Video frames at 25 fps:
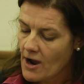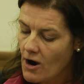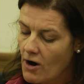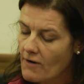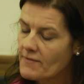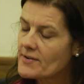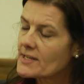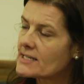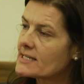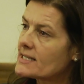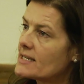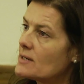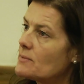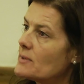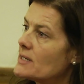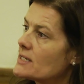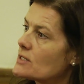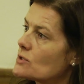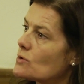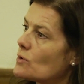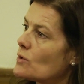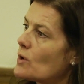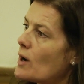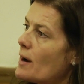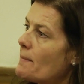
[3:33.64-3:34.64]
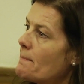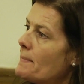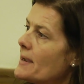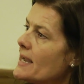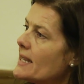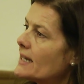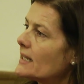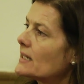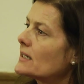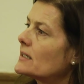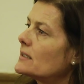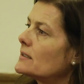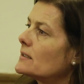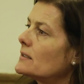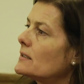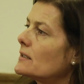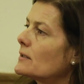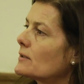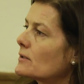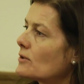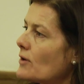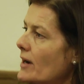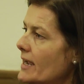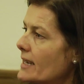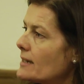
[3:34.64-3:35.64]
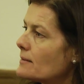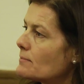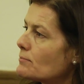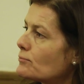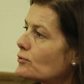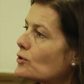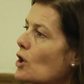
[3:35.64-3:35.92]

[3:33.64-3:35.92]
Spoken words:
Obviously, we saw a pinnacle, a great